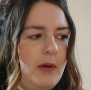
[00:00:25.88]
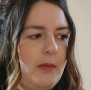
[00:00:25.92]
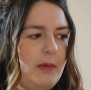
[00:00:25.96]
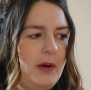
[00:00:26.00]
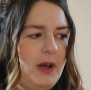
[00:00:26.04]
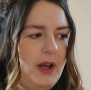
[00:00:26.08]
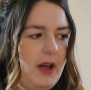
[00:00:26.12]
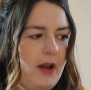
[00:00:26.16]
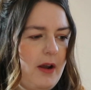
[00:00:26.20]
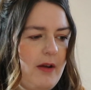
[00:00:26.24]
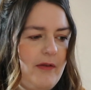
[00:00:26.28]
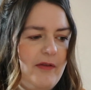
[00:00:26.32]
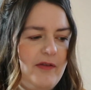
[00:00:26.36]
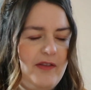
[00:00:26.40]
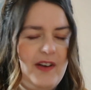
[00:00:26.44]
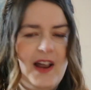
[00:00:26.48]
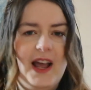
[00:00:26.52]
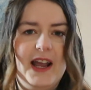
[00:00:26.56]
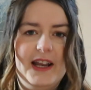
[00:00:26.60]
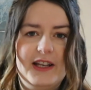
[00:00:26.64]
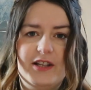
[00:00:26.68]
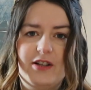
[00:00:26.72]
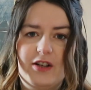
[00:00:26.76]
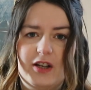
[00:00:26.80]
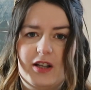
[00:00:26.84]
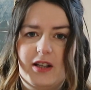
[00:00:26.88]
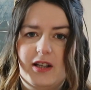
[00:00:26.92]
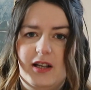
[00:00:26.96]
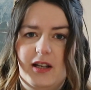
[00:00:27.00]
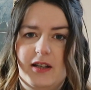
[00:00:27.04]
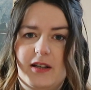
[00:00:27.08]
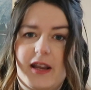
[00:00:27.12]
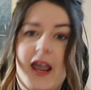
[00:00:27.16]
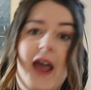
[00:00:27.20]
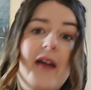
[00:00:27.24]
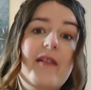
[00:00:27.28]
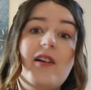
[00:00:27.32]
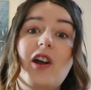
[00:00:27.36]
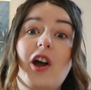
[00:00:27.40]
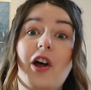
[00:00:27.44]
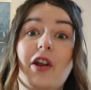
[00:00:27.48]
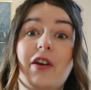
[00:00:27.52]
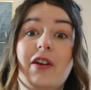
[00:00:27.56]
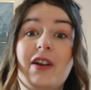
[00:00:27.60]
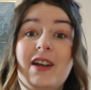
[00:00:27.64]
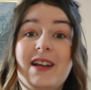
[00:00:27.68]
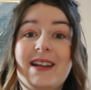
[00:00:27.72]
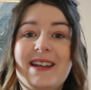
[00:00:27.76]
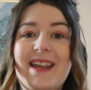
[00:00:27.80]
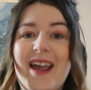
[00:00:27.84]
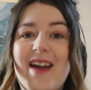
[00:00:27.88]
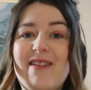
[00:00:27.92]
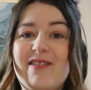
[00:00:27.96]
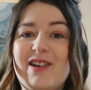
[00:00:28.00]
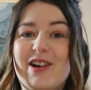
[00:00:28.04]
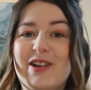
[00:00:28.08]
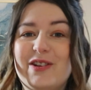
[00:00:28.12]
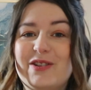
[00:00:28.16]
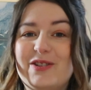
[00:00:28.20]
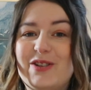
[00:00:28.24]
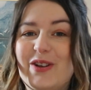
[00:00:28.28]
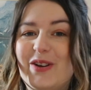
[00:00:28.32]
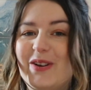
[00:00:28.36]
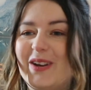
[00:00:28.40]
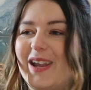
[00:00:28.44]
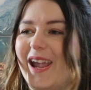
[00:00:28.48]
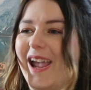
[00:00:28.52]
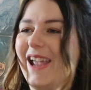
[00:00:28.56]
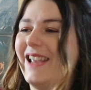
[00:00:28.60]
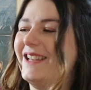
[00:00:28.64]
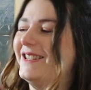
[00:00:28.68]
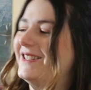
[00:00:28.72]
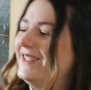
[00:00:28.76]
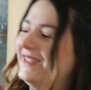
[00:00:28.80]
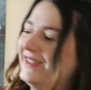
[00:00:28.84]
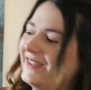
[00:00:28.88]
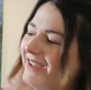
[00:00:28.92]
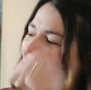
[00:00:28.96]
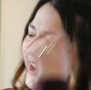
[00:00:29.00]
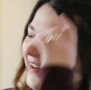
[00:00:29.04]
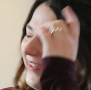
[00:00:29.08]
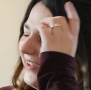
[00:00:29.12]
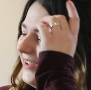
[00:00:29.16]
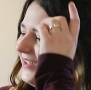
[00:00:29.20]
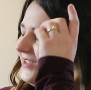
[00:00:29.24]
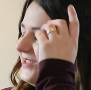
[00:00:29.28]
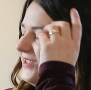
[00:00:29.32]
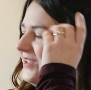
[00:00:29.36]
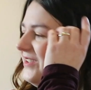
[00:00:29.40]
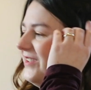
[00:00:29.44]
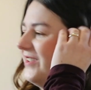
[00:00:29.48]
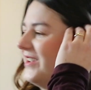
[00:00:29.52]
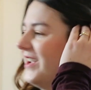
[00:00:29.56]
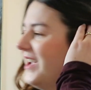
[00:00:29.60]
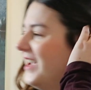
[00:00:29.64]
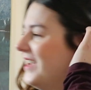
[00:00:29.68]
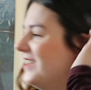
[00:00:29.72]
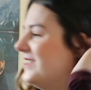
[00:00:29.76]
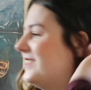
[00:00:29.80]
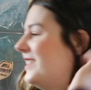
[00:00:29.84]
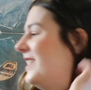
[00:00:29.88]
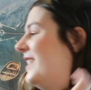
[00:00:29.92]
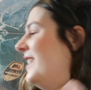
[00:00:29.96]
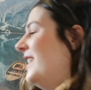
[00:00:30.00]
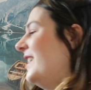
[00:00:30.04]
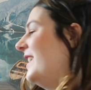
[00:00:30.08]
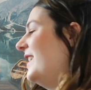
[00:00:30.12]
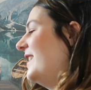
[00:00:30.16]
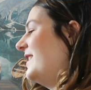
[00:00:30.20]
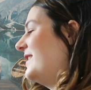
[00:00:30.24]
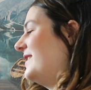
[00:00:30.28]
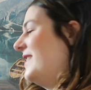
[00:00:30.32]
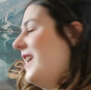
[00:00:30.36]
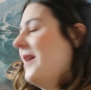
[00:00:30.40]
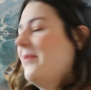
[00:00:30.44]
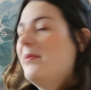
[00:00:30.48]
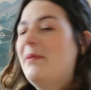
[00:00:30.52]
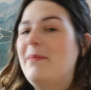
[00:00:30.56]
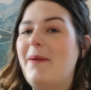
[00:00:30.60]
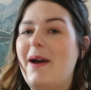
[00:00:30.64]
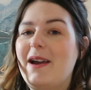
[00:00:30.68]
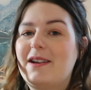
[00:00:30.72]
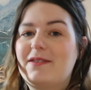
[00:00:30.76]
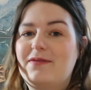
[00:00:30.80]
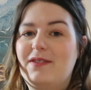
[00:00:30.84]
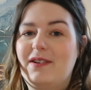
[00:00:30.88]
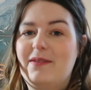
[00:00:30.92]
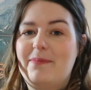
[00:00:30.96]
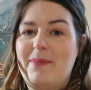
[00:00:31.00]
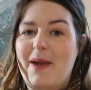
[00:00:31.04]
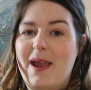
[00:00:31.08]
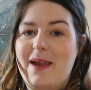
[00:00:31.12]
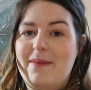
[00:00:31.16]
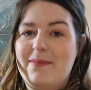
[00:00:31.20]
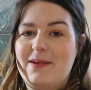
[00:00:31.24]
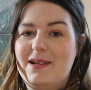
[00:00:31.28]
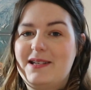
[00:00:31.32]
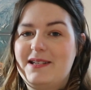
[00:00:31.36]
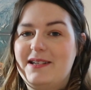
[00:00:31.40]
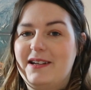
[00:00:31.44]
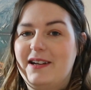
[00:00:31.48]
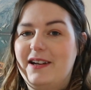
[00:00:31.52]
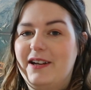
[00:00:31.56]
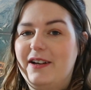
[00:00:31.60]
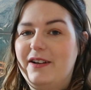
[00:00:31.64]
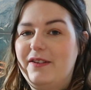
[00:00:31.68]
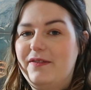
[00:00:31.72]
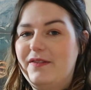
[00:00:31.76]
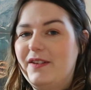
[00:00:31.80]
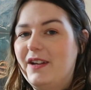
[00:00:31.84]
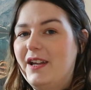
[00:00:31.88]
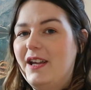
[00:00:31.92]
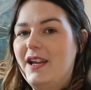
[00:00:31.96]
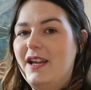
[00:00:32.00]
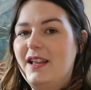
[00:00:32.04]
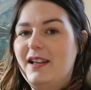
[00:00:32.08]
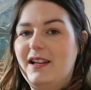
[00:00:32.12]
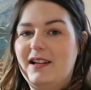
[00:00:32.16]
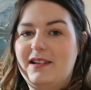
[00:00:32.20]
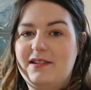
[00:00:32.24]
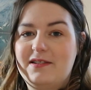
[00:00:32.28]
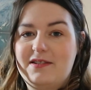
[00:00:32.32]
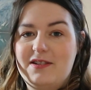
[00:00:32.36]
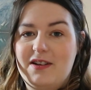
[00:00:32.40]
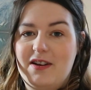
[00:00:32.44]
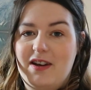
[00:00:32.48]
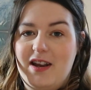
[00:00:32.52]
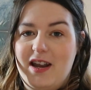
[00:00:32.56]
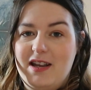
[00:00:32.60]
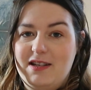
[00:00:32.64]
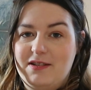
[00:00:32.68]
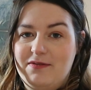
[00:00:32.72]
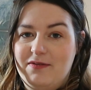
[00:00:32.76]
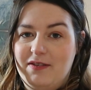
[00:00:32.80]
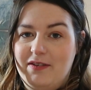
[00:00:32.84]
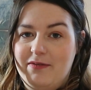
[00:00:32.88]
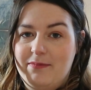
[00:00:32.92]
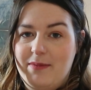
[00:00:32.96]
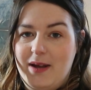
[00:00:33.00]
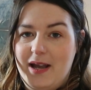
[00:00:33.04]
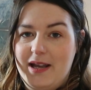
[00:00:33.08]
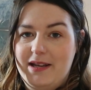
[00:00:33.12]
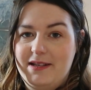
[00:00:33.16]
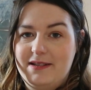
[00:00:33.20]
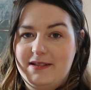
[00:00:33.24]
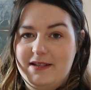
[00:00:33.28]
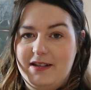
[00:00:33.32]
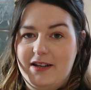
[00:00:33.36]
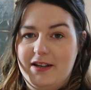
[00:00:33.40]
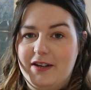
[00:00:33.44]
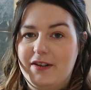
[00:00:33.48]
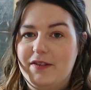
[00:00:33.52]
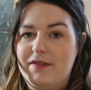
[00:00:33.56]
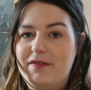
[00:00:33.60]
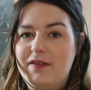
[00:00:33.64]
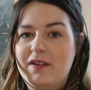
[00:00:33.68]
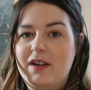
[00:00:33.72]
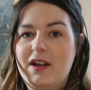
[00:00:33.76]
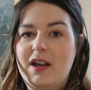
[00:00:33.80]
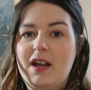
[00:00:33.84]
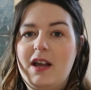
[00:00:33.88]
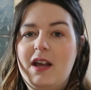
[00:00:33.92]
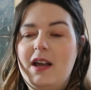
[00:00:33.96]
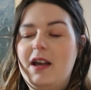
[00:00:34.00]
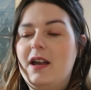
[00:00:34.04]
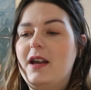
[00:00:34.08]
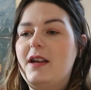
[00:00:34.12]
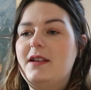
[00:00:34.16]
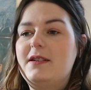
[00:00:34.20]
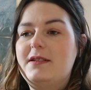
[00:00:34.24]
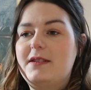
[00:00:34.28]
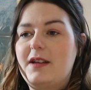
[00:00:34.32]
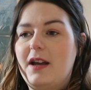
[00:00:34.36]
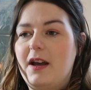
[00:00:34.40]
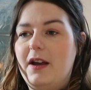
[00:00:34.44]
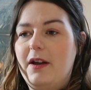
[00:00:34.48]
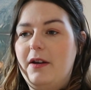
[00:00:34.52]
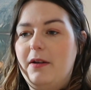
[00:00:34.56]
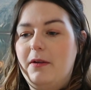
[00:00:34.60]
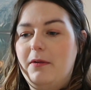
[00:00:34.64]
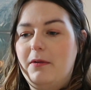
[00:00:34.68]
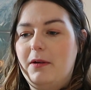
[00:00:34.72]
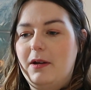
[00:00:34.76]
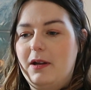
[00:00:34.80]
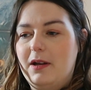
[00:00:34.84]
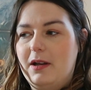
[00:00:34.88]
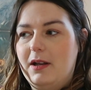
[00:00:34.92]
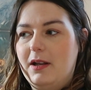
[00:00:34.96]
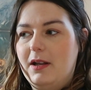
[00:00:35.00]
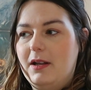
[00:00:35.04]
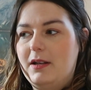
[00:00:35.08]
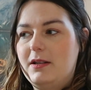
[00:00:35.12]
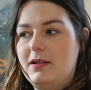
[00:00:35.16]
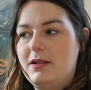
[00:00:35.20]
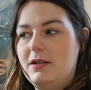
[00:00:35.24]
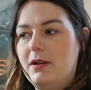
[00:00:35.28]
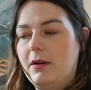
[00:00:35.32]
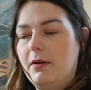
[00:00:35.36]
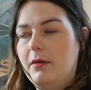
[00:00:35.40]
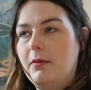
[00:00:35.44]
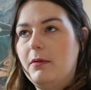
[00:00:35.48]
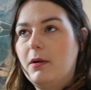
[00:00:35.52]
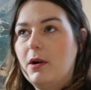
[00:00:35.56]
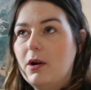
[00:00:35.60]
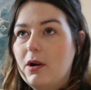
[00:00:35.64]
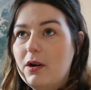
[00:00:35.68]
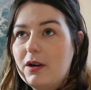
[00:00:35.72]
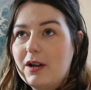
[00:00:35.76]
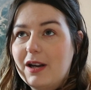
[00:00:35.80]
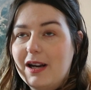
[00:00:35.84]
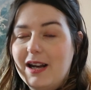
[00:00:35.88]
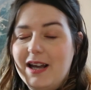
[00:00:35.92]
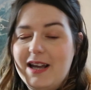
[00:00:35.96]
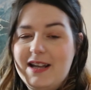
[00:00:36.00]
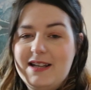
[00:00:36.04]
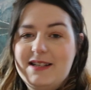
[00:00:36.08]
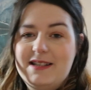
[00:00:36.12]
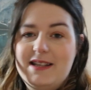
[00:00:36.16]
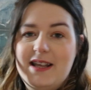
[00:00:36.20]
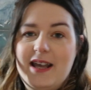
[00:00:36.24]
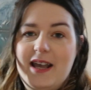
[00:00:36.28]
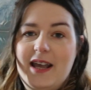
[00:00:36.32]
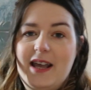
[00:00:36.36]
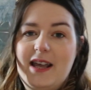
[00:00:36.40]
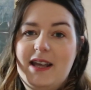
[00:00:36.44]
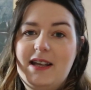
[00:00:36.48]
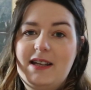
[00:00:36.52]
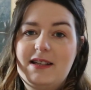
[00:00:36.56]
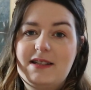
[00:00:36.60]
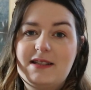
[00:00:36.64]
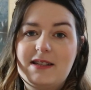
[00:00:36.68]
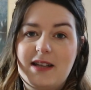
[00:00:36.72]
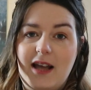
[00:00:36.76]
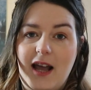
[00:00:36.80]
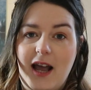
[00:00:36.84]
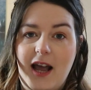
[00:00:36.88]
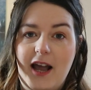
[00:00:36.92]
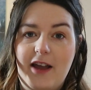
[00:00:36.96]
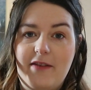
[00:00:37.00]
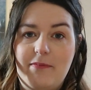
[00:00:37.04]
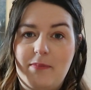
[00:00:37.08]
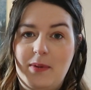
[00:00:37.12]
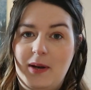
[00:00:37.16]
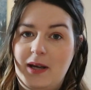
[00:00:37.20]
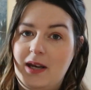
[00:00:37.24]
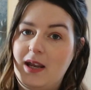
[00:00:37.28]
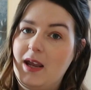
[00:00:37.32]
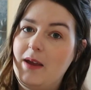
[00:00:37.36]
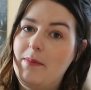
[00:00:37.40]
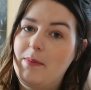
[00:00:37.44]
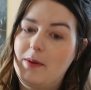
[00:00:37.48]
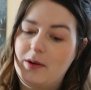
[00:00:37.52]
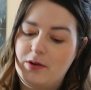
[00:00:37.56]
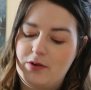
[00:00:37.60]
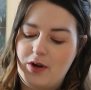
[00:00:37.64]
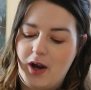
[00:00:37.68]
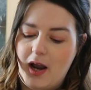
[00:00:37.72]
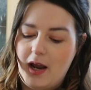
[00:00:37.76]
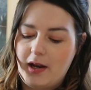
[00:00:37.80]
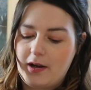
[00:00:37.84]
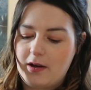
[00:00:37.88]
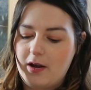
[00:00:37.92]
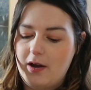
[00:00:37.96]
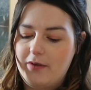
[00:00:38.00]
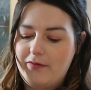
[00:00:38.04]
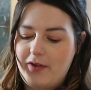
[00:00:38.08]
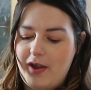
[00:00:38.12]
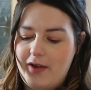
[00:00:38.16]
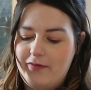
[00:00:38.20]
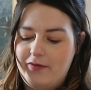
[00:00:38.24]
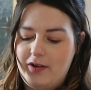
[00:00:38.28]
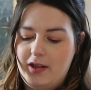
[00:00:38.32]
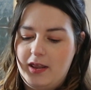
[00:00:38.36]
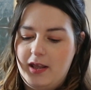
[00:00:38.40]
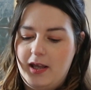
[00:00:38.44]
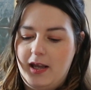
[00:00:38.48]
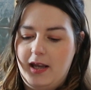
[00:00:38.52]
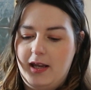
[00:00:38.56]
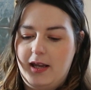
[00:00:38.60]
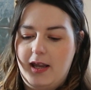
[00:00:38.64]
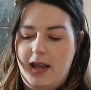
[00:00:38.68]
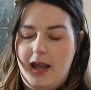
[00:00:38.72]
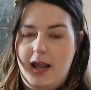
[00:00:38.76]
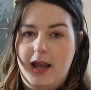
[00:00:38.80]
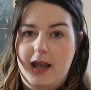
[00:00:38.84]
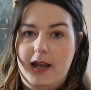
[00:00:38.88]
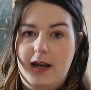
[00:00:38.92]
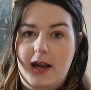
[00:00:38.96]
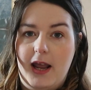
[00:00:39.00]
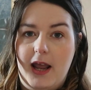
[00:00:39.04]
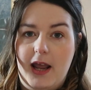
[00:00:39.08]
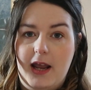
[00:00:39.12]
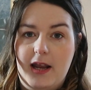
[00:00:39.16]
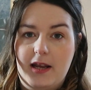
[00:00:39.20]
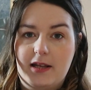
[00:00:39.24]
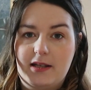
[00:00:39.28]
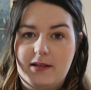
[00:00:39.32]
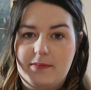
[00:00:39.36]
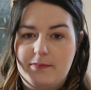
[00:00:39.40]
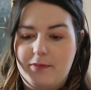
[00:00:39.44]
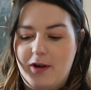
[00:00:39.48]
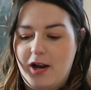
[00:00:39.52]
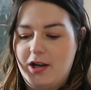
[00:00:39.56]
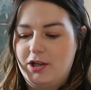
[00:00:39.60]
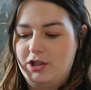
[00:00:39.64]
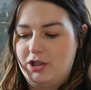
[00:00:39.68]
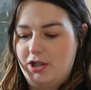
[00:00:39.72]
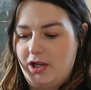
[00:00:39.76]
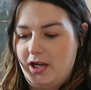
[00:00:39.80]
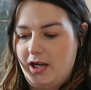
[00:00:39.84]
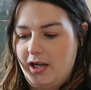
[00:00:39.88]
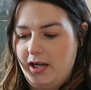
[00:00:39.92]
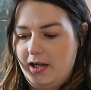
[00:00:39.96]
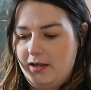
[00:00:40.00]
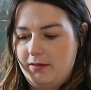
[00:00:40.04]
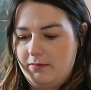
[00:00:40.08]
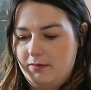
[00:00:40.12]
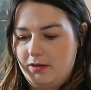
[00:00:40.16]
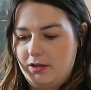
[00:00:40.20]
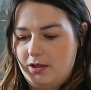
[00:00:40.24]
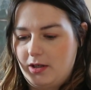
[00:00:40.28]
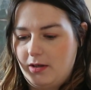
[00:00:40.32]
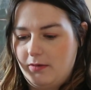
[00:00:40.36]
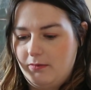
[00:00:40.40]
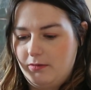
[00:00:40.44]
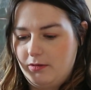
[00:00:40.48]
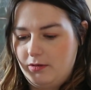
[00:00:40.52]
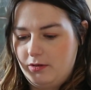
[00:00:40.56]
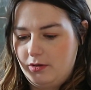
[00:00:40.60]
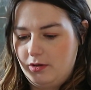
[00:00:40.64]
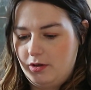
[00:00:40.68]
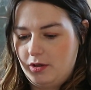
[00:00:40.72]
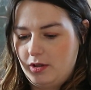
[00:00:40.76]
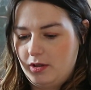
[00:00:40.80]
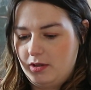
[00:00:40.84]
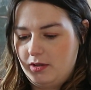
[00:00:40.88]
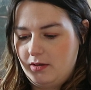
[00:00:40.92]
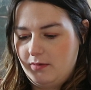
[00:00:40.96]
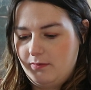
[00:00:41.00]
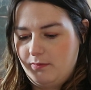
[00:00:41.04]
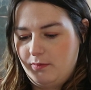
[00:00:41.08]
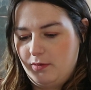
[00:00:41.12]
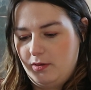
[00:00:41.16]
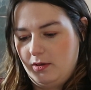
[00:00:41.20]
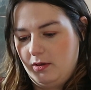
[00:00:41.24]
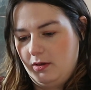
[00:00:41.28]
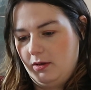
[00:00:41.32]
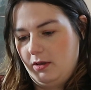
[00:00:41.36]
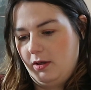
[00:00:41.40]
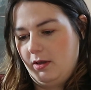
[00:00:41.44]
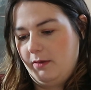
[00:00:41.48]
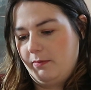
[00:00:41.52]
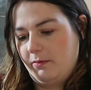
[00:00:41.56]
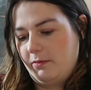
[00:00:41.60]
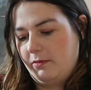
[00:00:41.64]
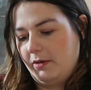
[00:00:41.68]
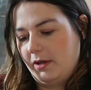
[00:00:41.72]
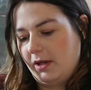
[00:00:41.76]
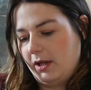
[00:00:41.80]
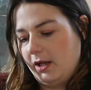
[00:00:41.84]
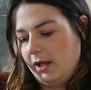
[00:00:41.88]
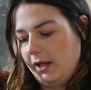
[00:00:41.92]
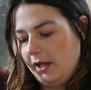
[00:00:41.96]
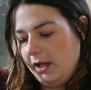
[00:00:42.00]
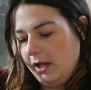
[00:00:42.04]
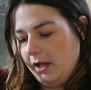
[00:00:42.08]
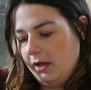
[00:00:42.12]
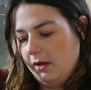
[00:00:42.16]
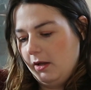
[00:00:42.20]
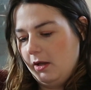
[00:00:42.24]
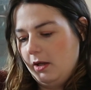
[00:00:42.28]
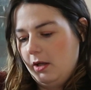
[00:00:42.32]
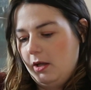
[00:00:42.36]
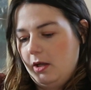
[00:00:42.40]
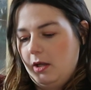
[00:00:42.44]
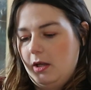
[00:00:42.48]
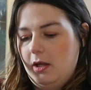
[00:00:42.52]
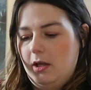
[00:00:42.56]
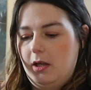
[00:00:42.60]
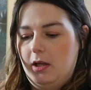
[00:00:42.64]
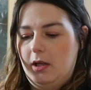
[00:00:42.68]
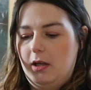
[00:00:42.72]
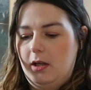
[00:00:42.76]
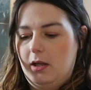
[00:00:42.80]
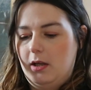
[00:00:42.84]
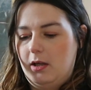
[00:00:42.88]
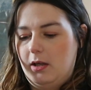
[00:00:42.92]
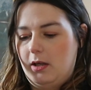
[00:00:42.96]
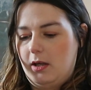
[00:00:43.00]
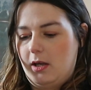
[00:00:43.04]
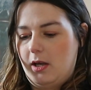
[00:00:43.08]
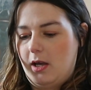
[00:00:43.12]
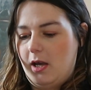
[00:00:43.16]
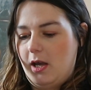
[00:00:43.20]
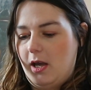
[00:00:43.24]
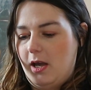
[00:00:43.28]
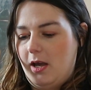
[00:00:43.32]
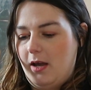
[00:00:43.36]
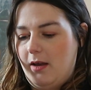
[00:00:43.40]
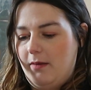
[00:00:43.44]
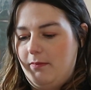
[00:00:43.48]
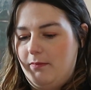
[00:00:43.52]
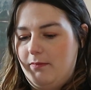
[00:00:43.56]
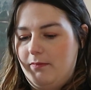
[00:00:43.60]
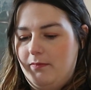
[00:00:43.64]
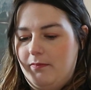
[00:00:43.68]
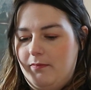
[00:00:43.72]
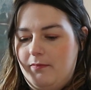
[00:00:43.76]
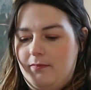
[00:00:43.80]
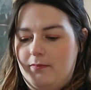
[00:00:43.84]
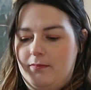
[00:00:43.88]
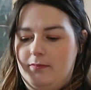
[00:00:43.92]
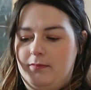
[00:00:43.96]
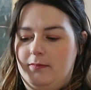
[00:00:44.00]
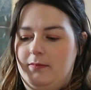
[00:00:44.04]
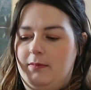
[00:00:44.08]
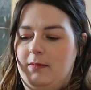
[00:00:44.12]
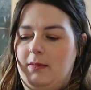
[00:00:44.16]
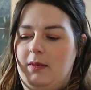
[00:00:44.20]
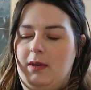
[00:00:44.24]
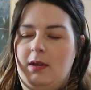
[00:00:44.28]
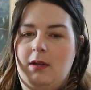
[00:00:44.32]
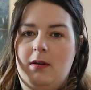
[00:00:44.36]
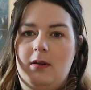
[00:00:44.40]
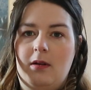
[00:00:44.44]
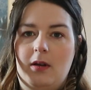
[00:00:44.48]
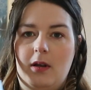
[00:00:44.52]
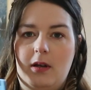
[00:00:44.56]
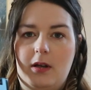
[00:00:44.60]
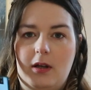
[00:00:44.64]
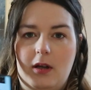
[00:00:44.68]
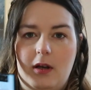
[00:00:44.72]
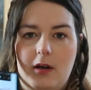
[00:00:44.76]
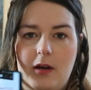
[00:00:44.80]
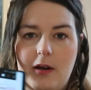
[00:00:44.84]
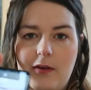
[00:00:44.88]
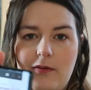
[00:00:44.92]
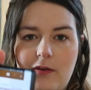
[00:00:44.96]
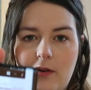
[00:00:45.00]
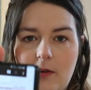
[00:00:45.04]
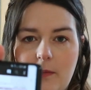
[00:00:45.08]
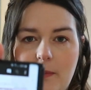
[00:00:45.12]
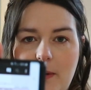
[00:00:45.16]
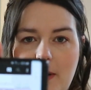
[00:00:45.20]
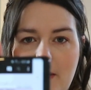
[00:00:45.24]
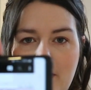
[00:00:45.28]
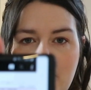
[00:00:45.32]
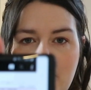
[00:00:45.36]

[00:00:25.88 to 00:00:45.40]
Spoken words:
When you go on flights you got the little carry-on suitcase, little carry-on suitcase. Nappy bag's full of baby stuff, little suitcase full of my stuff. So to organise this, I've been keeping track of everything in a spreadsheet, which I will just pull up quickly. I don't know if you'll be